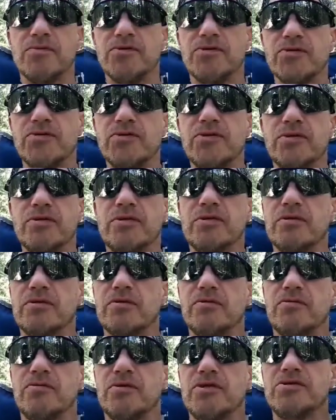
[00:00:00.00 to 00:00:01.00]
Do your
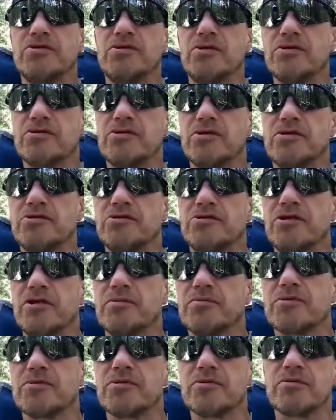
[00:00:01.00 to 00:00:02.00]
research on
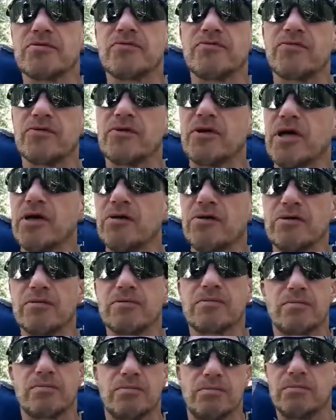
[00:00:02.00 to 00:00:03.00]
tips for how to
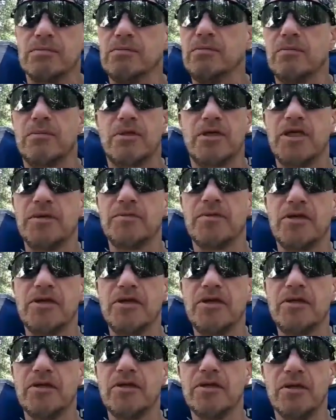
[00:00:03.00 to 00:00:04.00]
keep
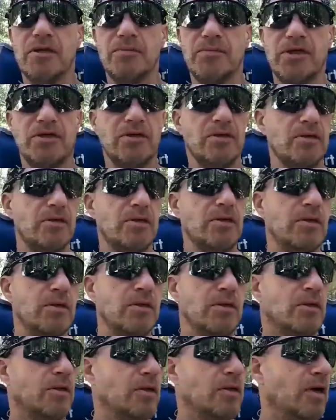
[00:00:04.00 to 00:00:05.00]
clean. I mean,
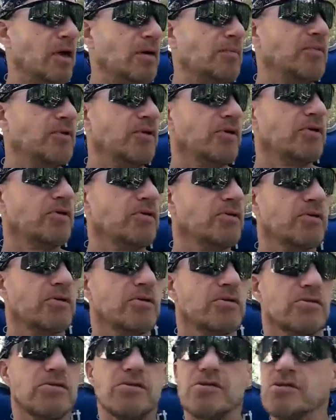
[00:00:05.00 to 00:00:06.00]
up here there
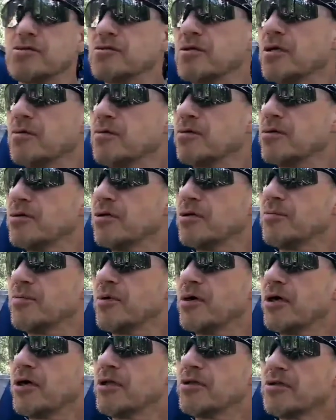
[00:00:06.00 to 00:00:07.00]
isn't a shower
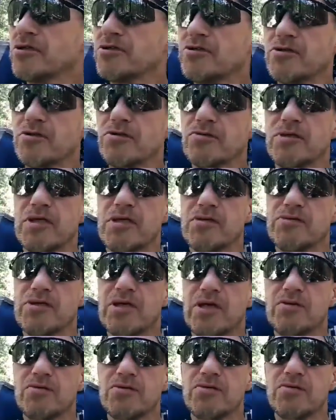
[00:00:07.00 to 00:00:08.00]
nearby unless you go
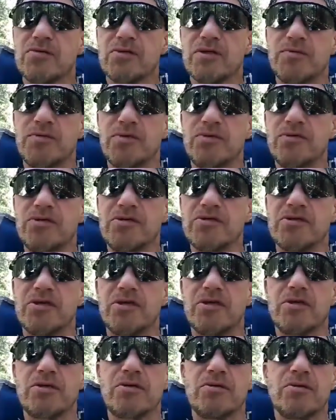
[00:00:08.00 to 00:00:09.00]
downtown to a community
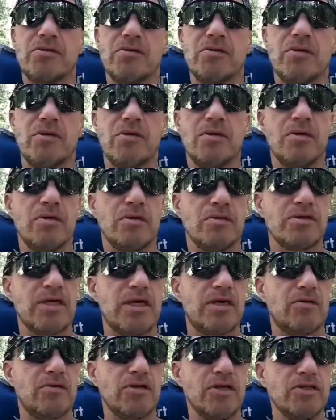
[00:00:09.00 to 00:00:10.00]
center,
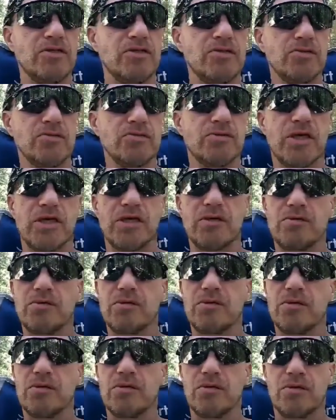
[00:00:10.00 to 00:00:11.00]
down into town.